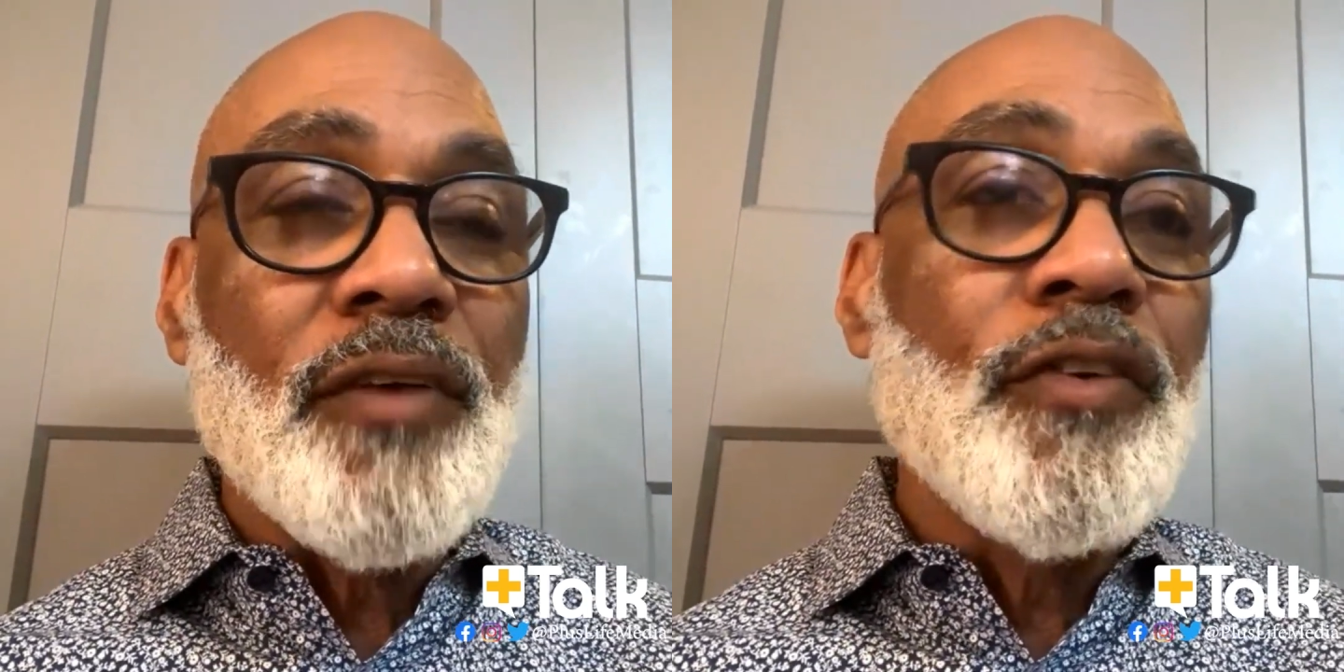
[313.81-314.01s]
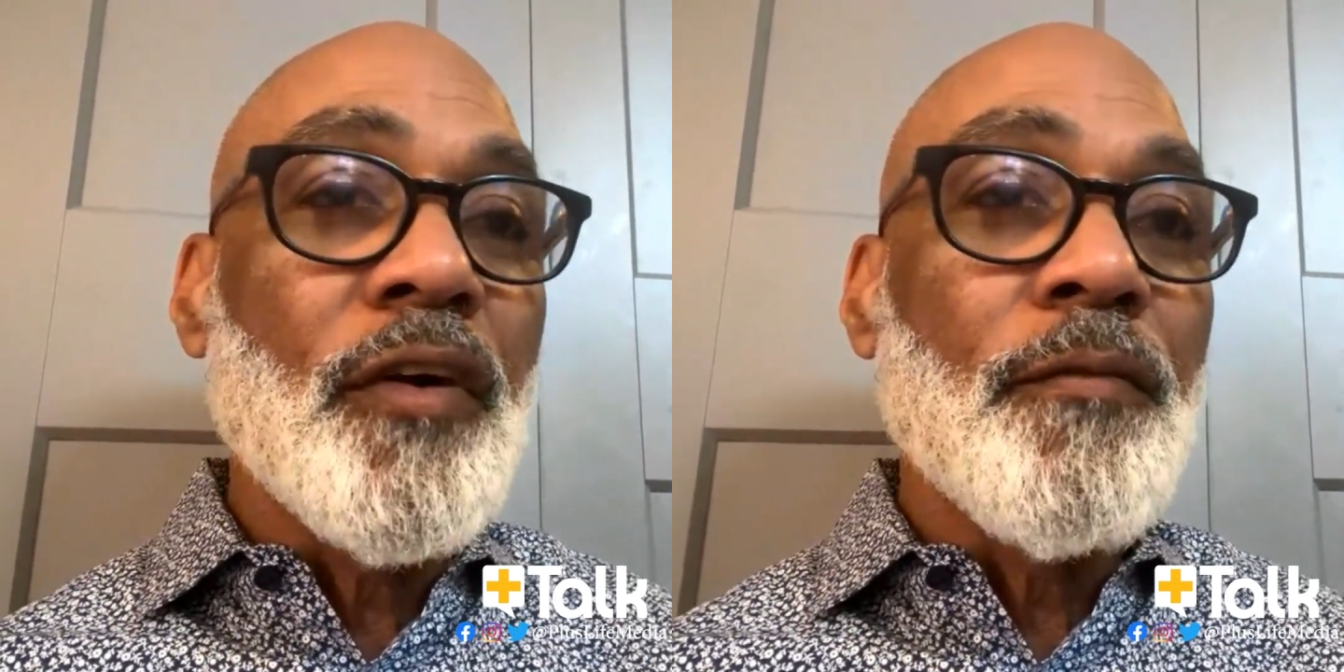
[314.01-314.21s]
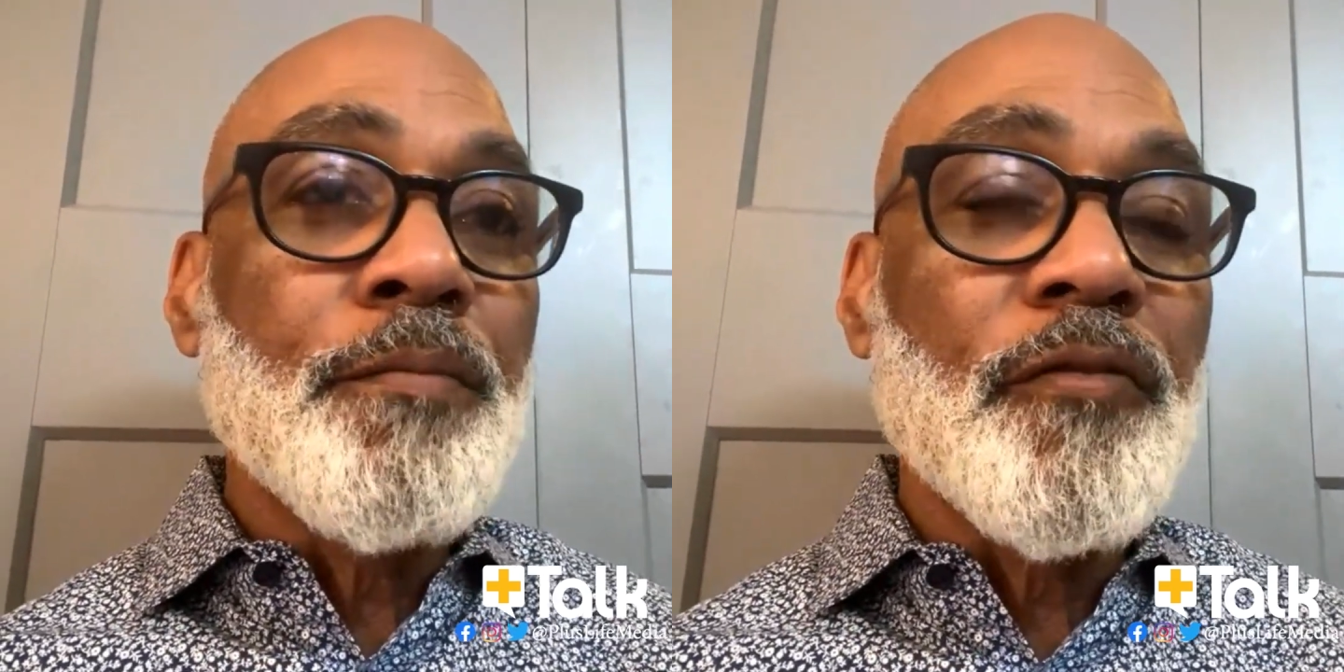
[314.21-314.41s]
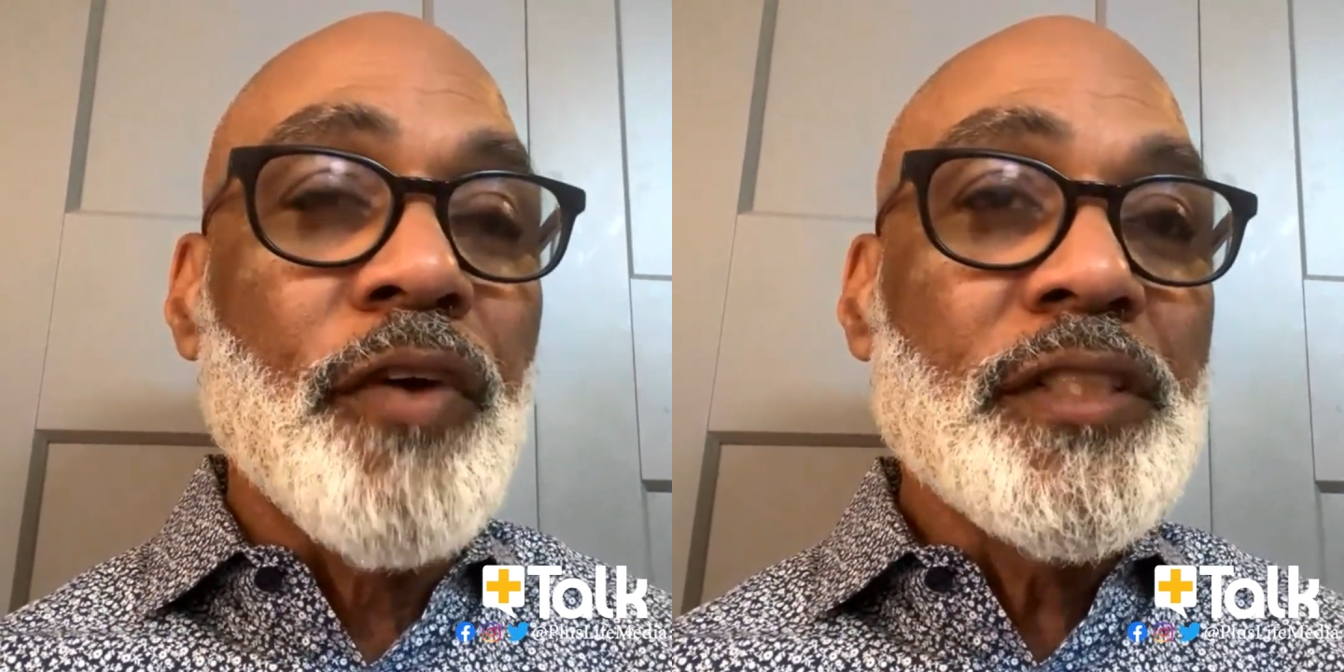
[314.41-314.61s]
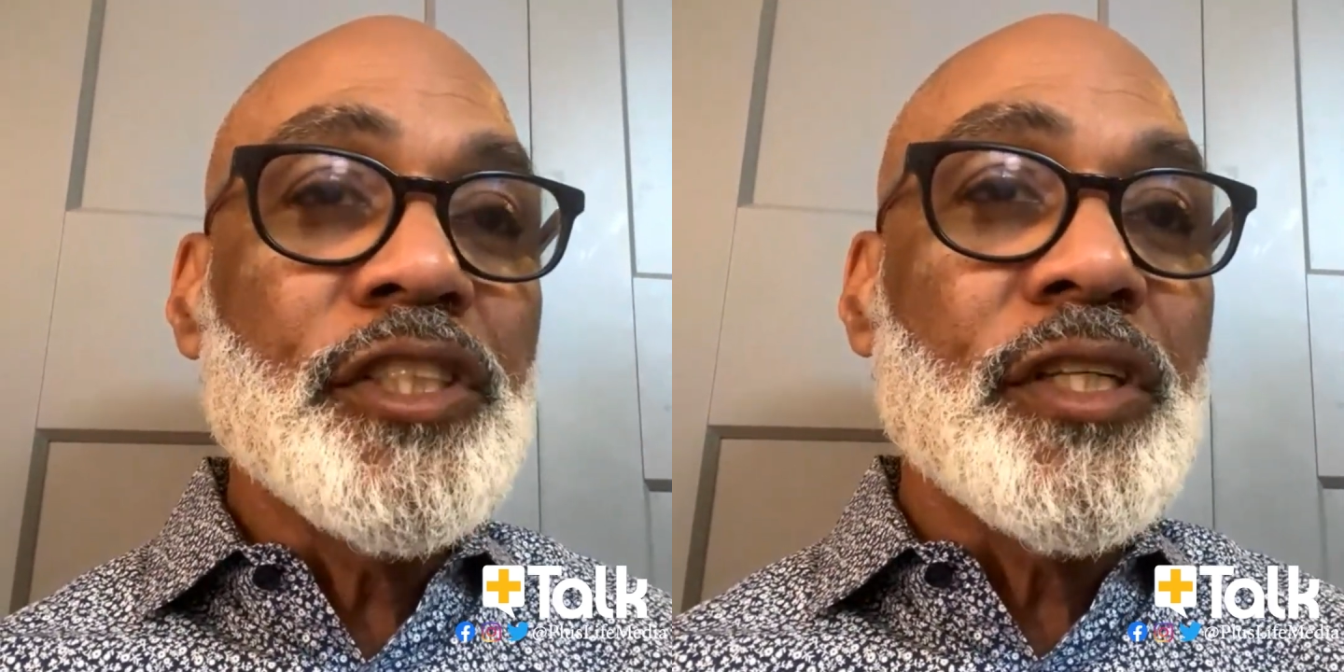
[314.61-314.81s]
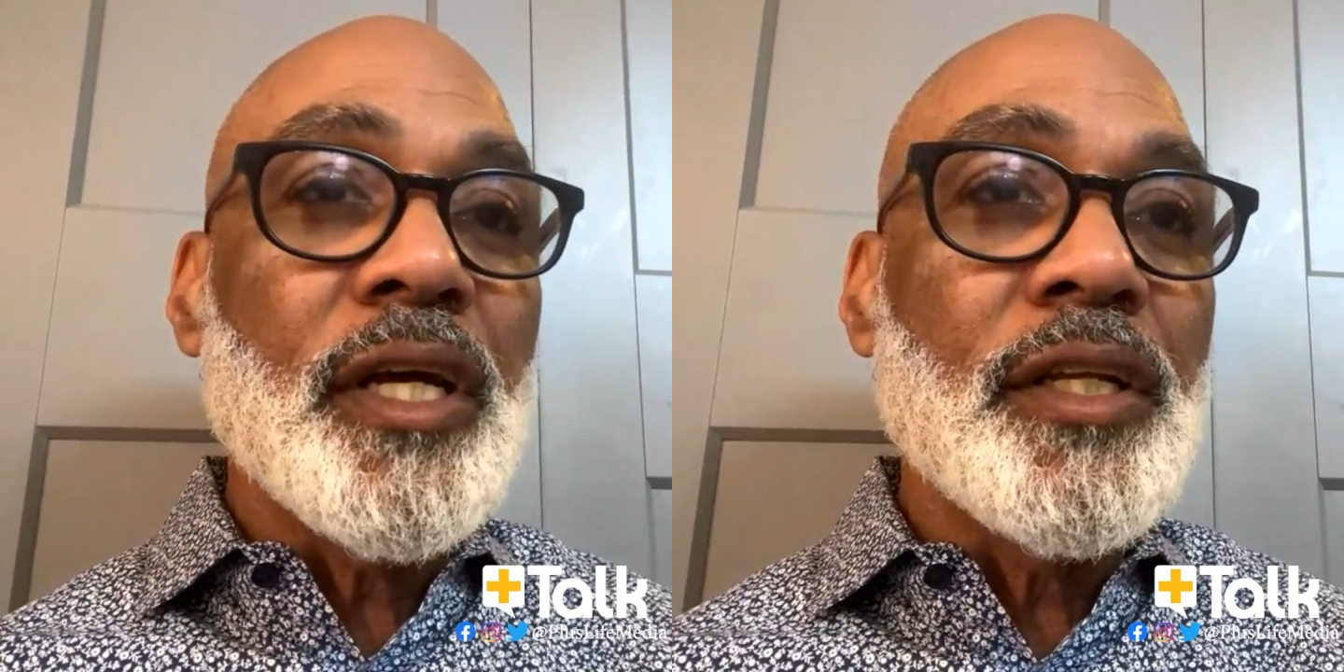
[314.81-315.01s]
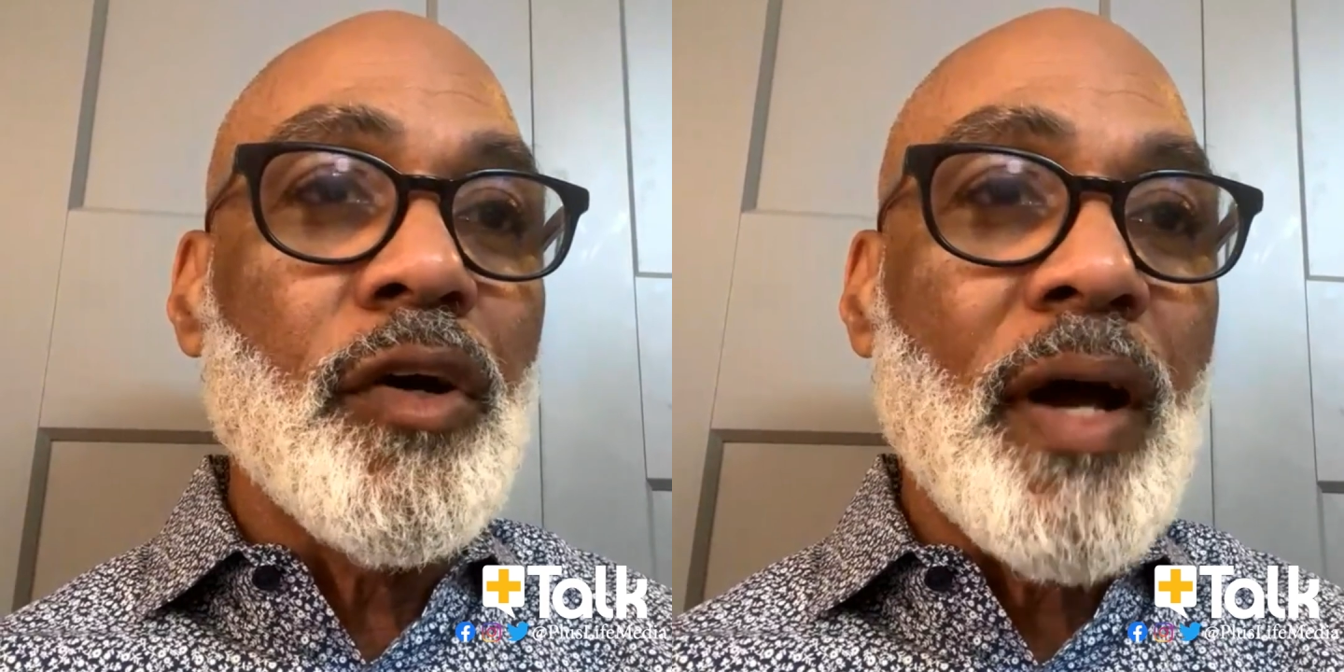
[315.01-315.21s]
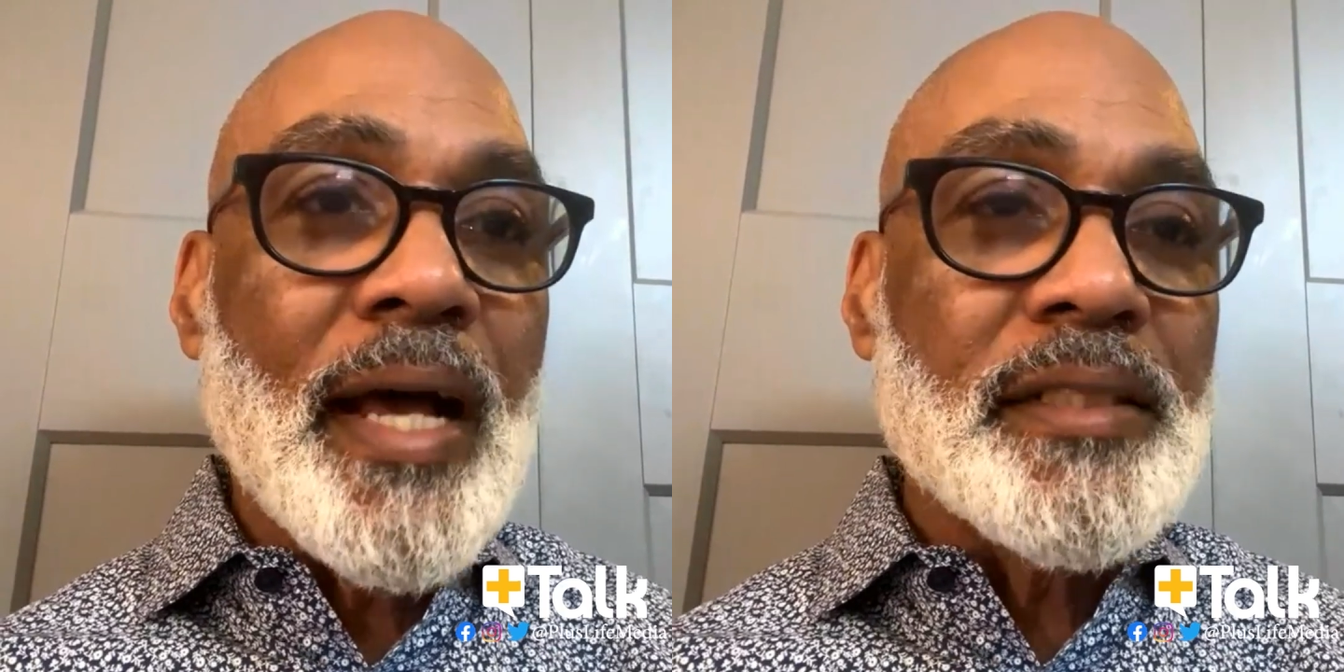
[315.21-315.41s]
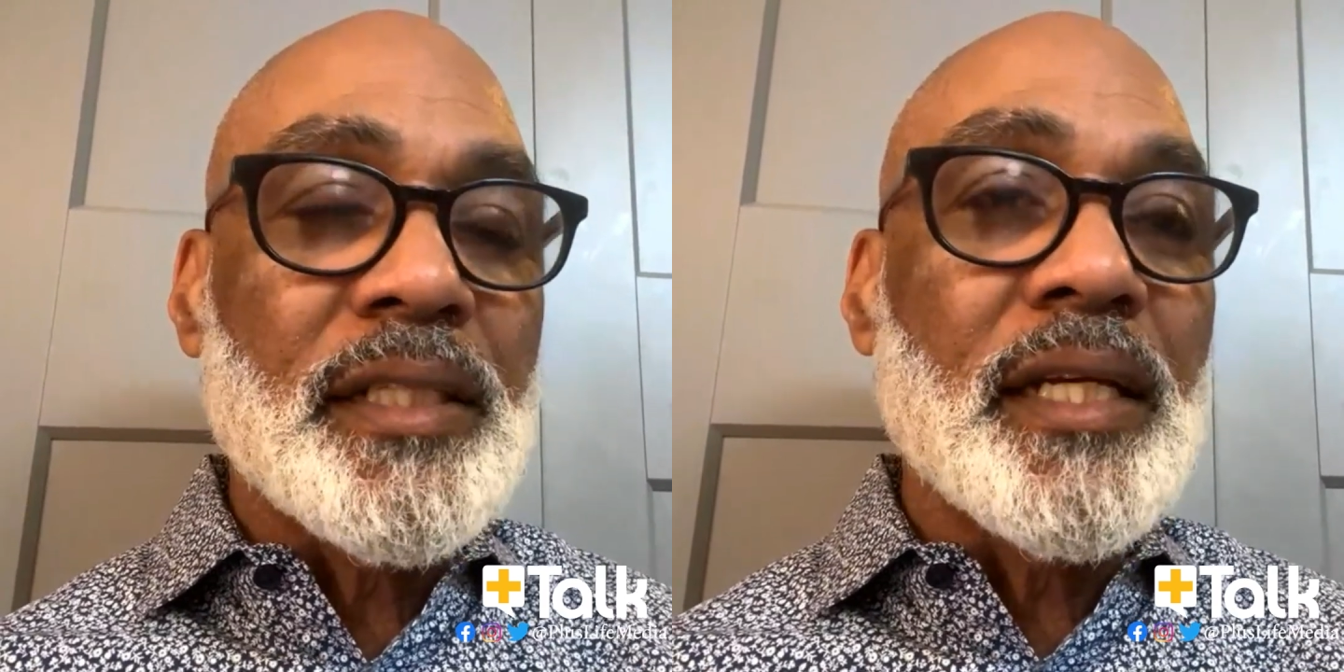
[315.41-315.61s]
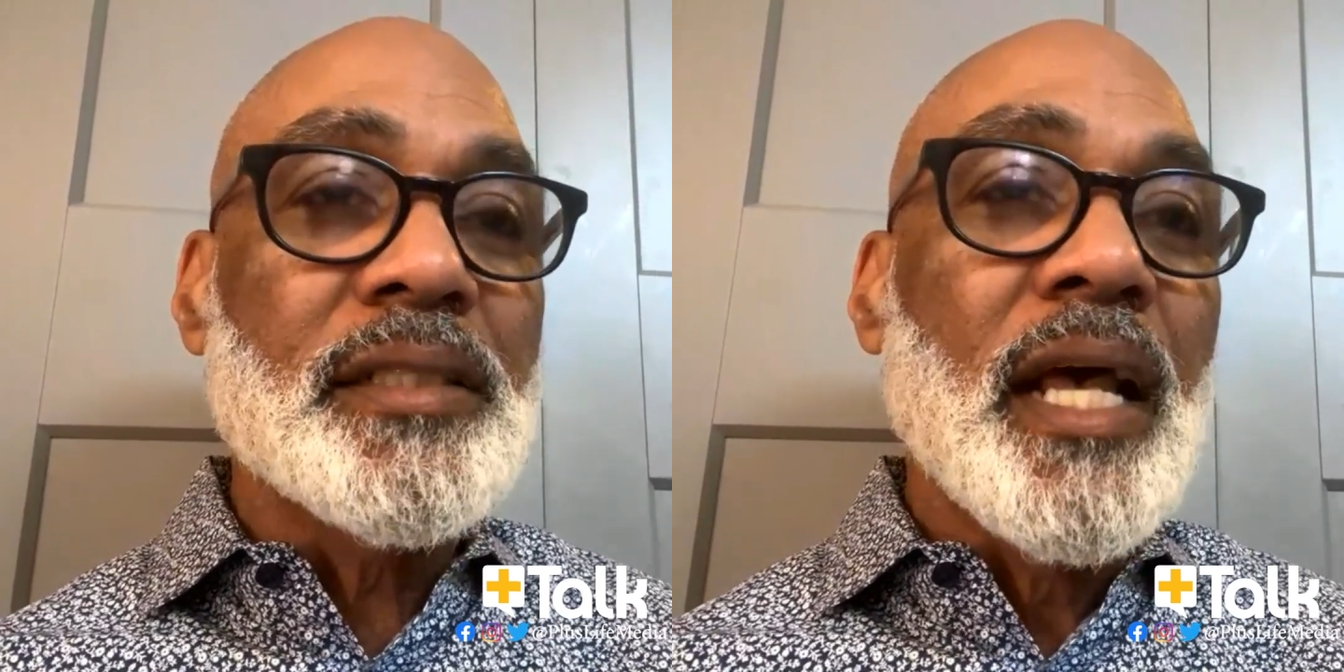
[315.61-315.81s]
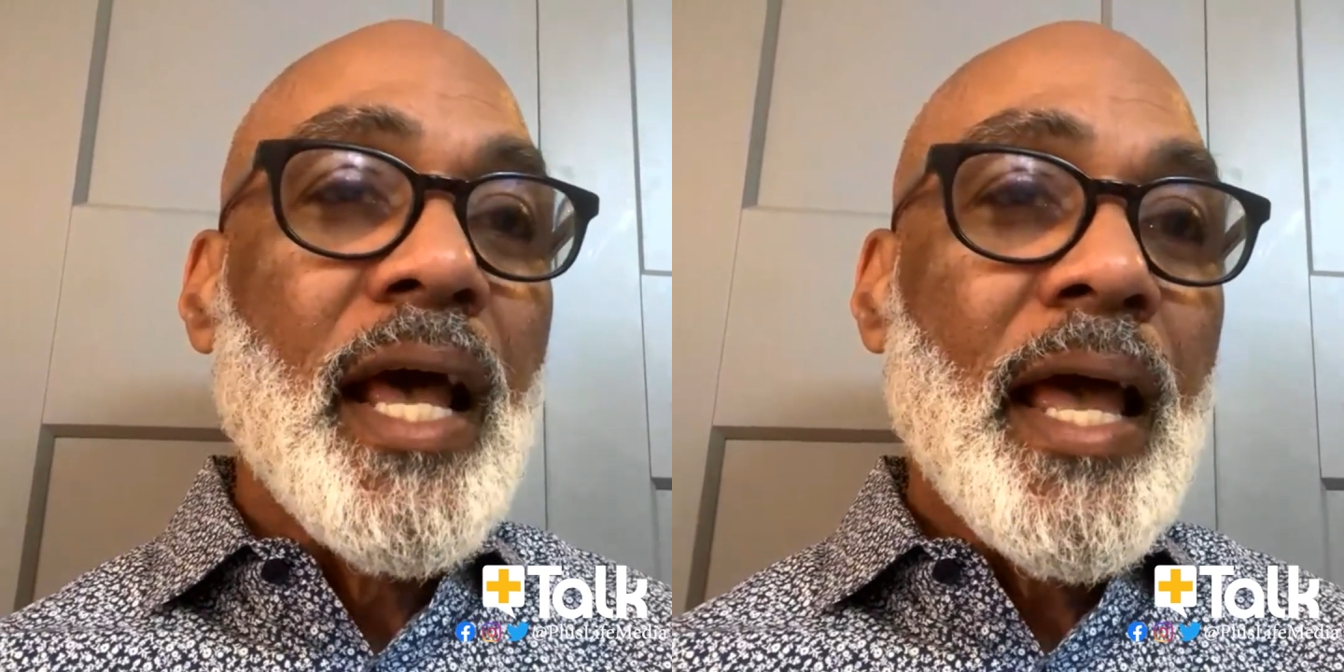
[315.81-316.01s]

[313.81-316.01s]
if you have prevention and no access